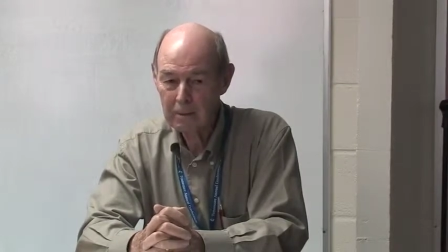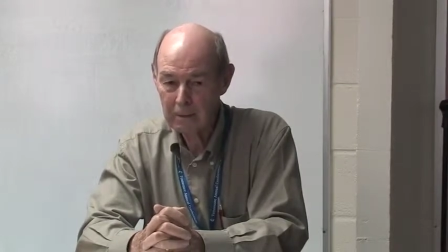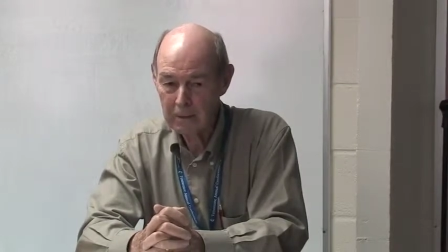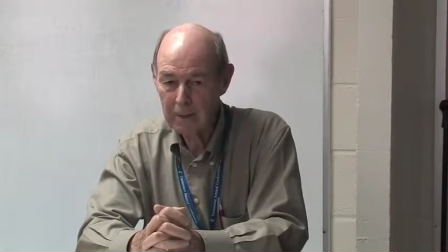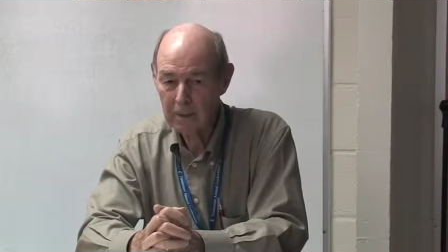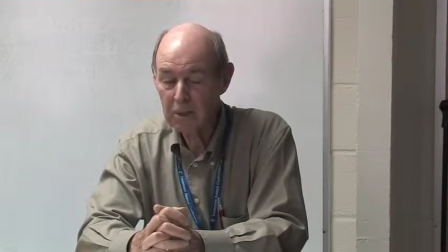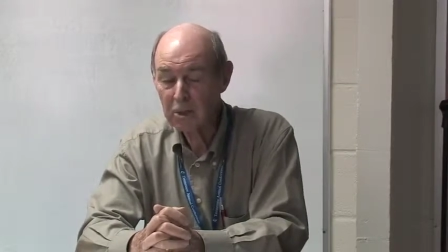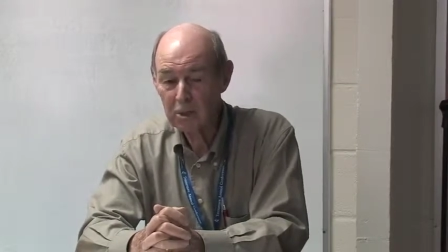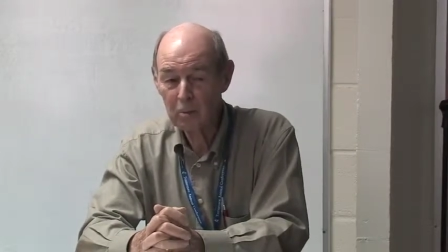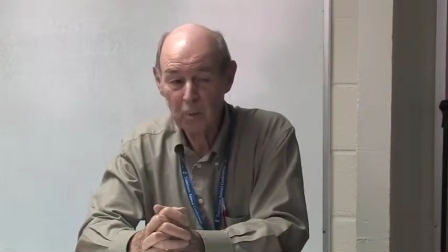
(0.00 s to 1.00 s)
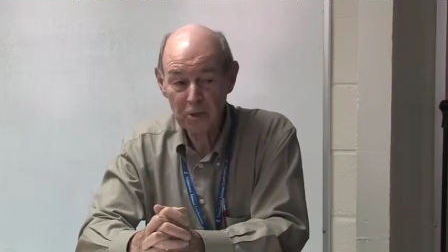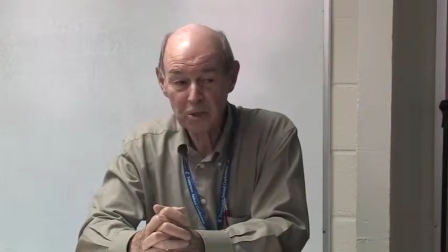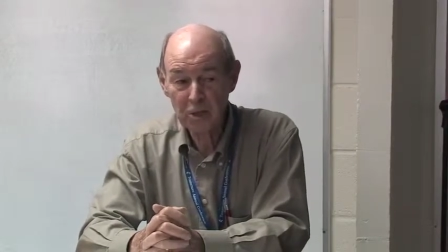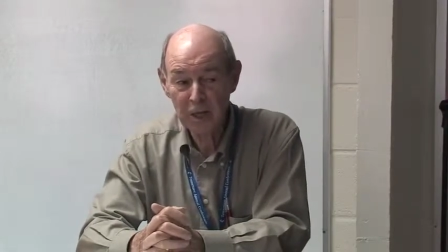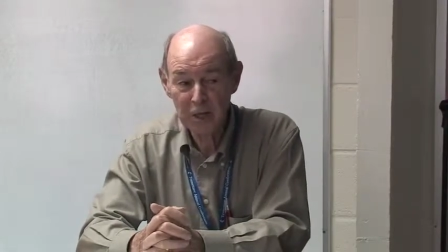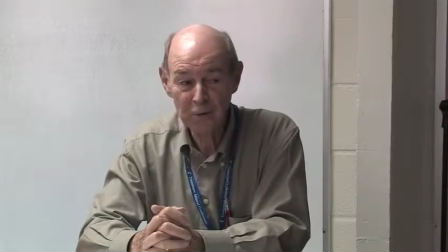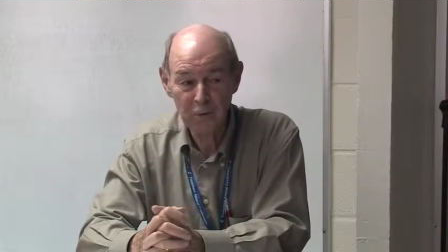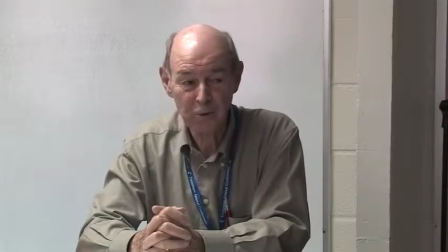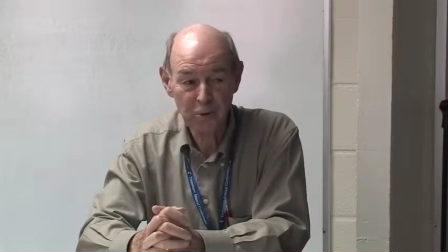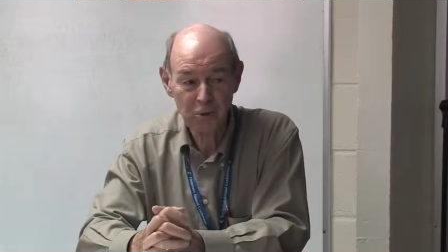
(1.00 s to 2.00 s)
Yeah. He said, What's the next
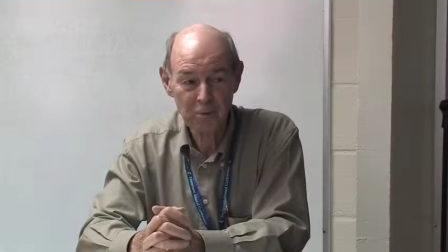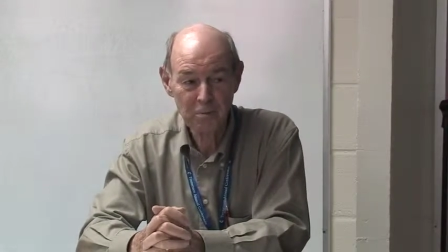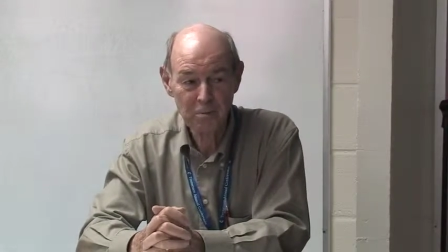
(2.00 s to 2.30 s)
verse?